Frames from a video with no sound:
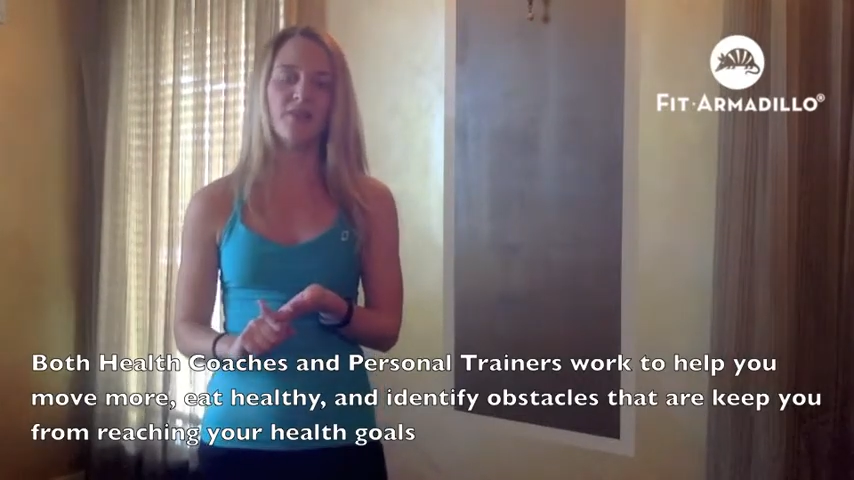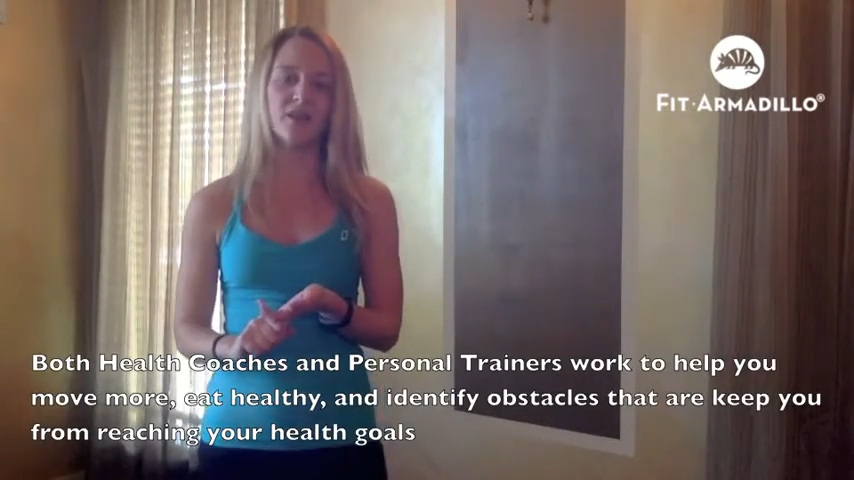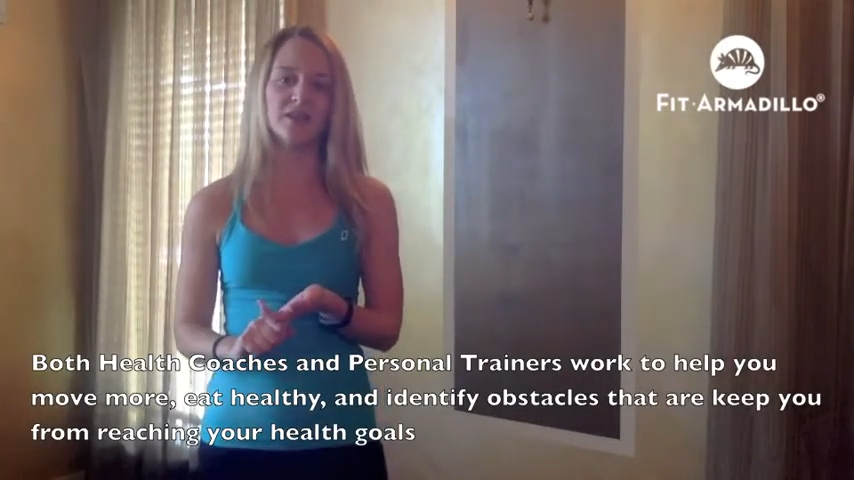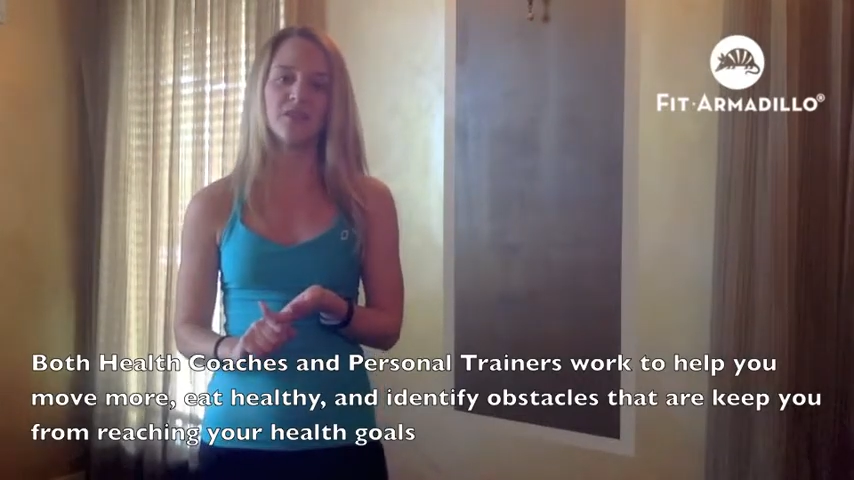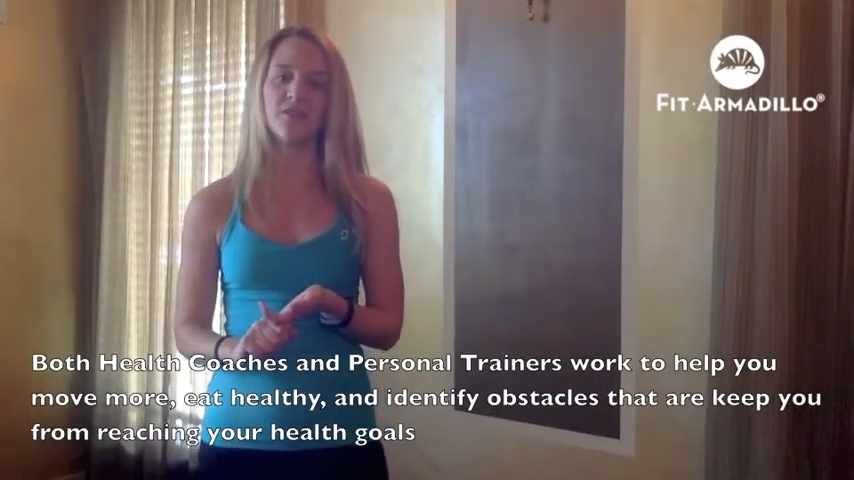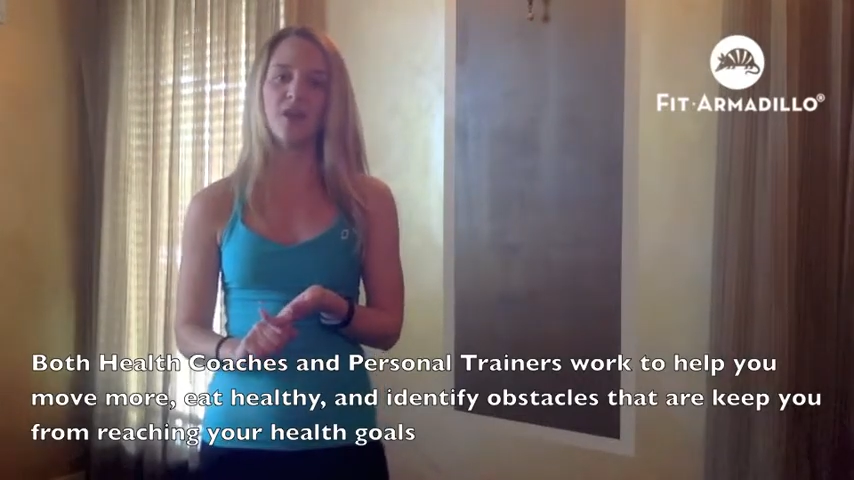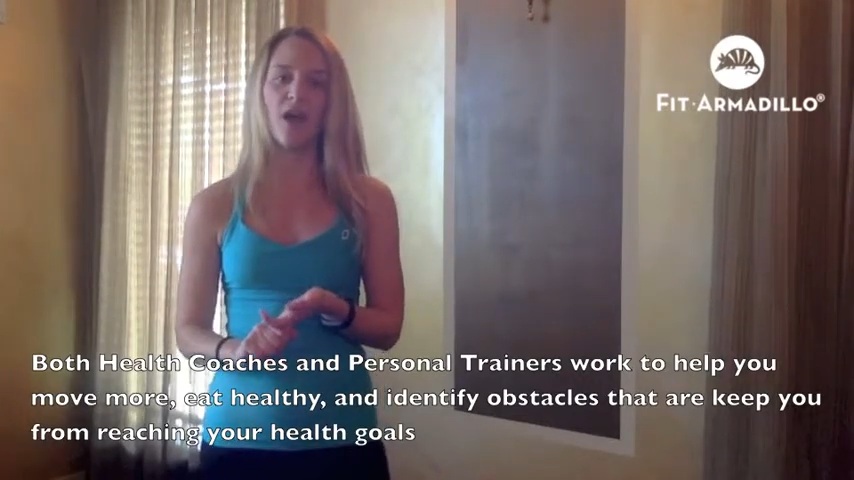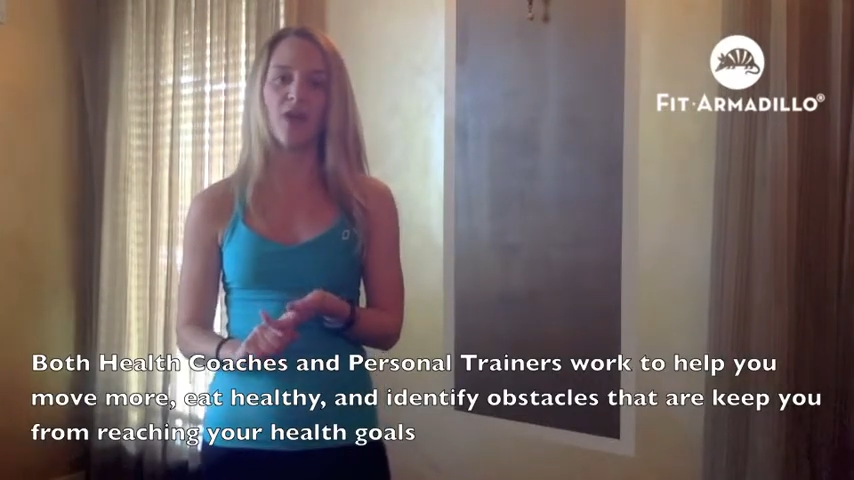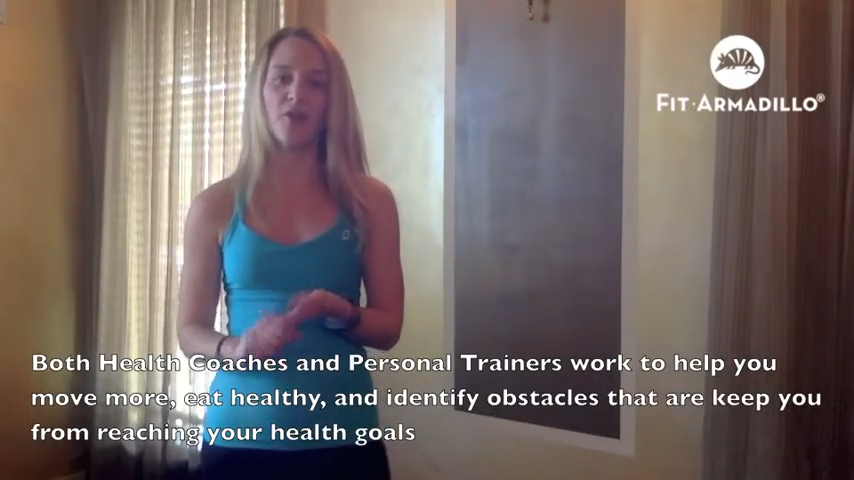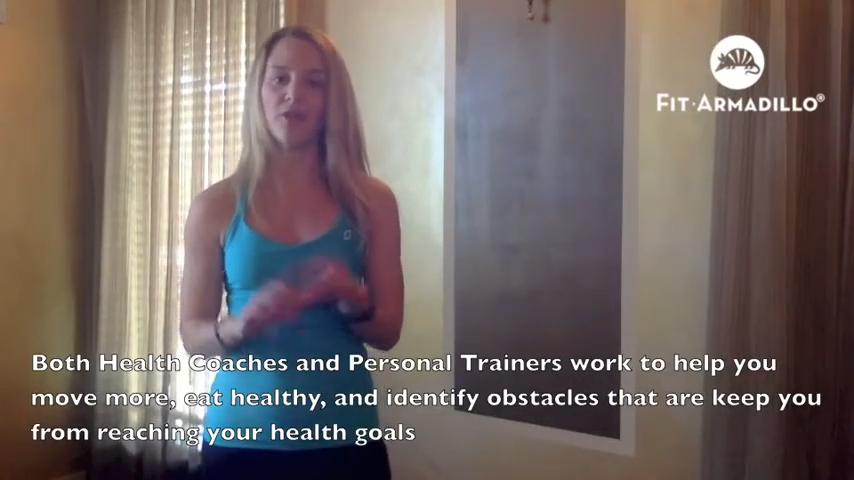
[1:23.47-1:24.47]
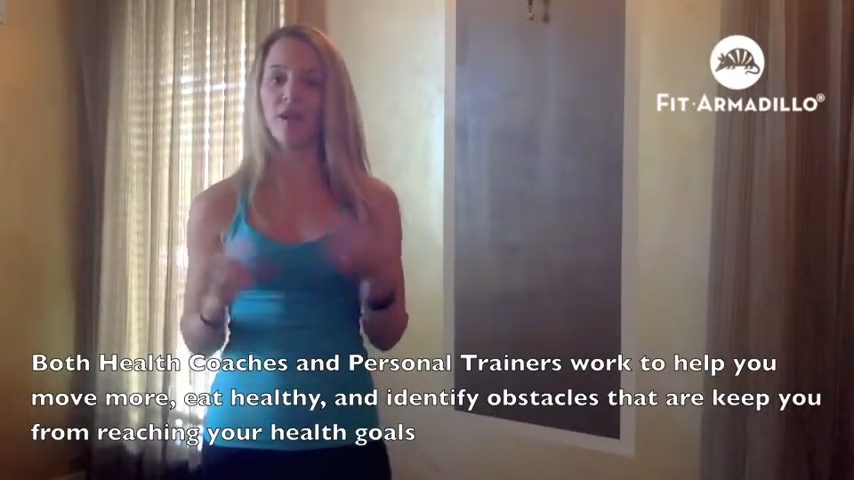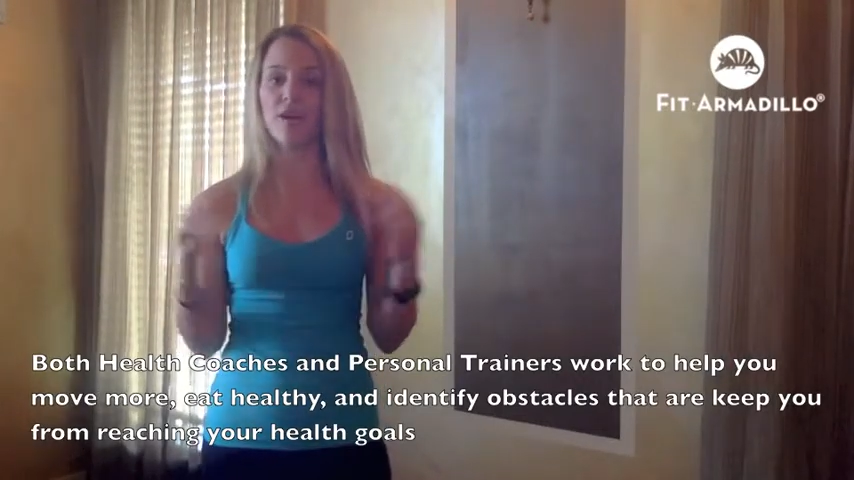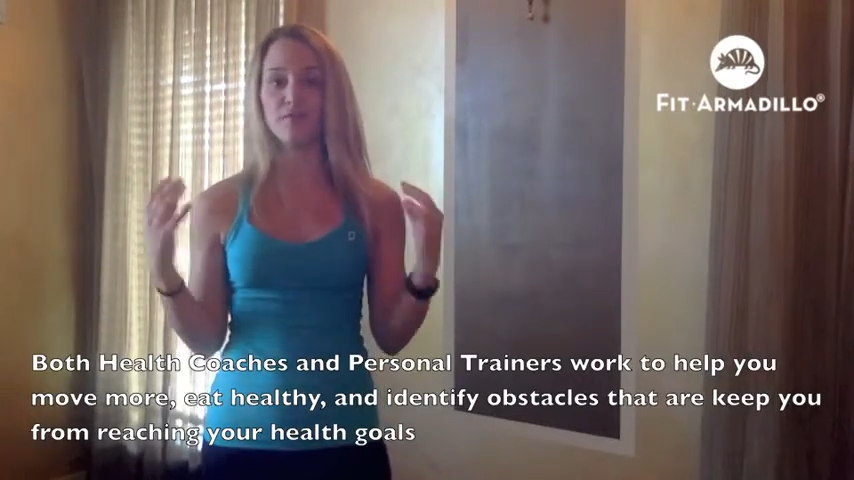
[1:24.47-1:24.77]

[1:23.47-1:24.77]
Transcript: parts of your health that are